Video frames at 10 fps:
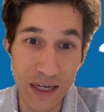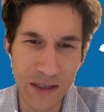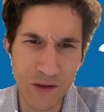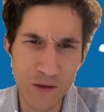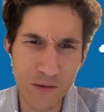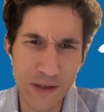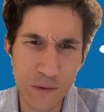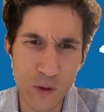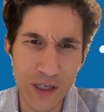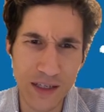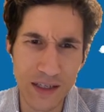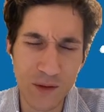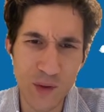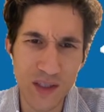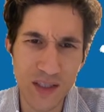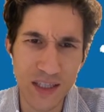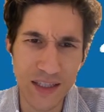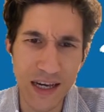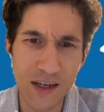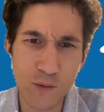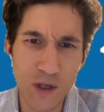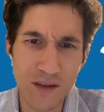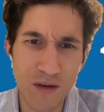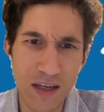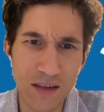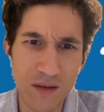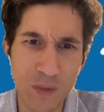i don't know if i would take this one as the second one right